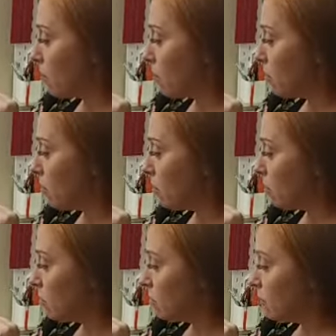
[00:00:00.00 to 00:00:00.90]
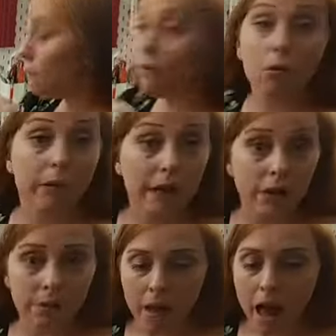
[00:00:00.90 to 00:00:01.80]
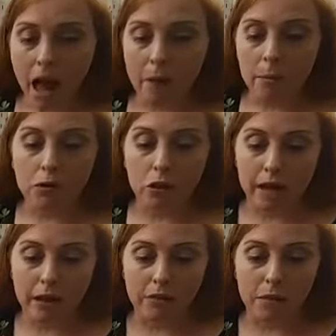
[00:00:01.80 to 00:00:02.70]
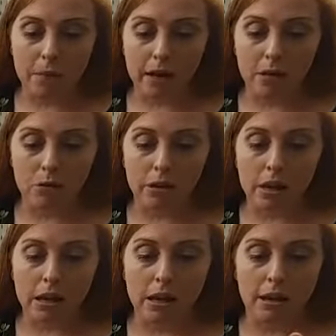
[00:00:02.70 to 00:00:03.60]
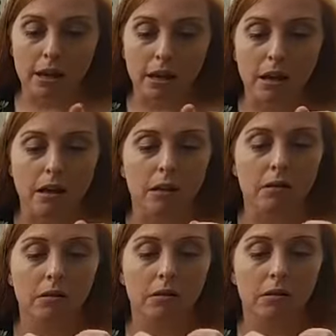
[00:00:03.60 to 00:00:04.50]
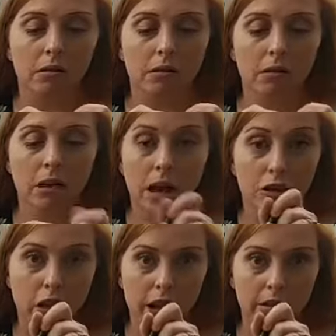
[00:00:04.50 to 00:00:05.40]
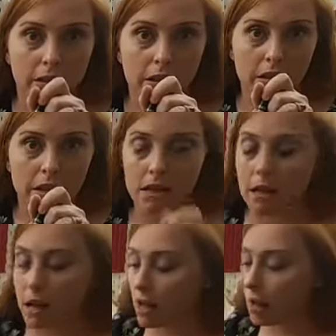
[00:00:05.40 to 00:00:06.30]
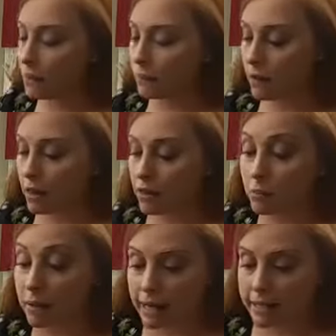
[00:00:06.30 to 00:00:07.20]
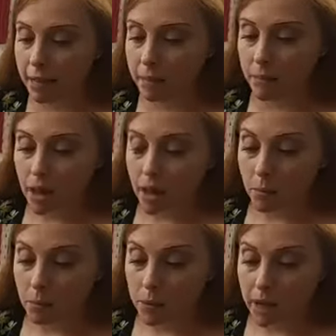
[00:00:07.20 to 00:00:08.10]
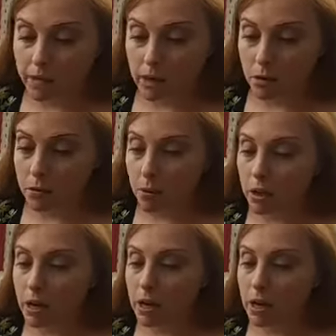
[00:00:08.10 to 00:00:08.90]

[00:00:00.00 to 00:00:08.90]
faux leather, um, you just have to manually uh, adjust the, uh, the blade depth. But then you'd put it in